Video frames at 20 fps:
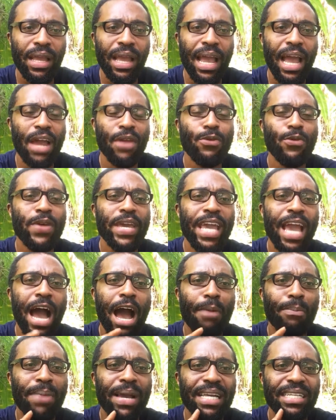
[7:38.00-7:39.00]
and we
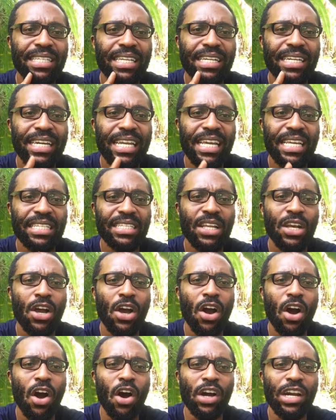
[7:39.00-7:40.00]
are basing this
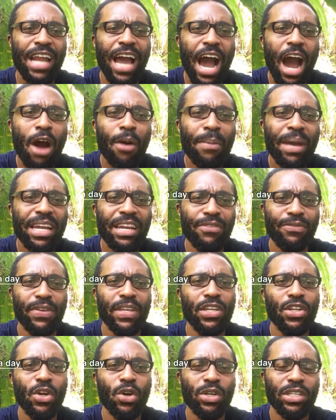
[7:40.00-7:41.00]
on how many
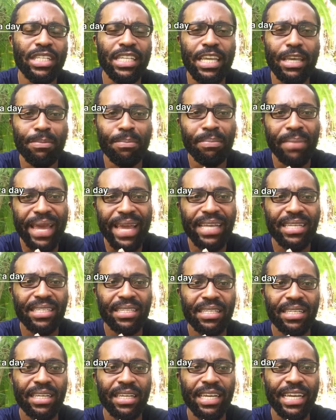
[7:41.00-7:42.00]
videos he
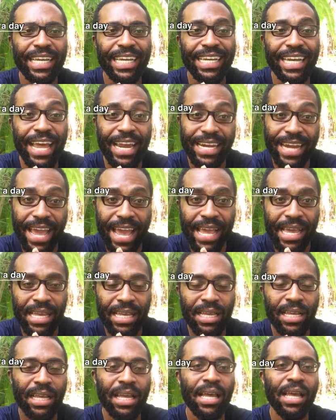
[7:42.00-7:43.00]
makes in a day,
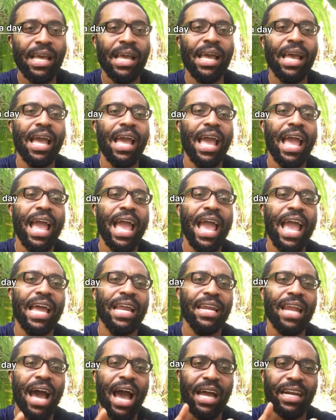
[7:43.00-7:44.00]

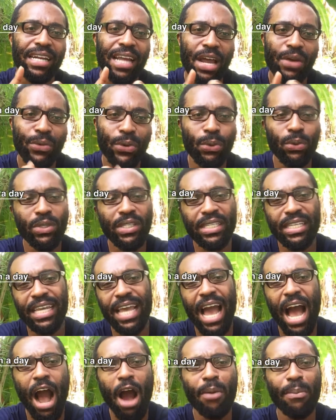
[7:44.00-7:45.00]
and then we will see
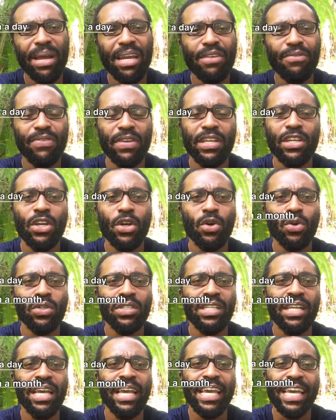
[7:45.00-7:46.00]
how many
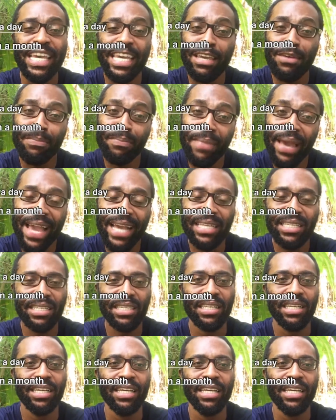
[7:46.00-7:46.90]
videos he makes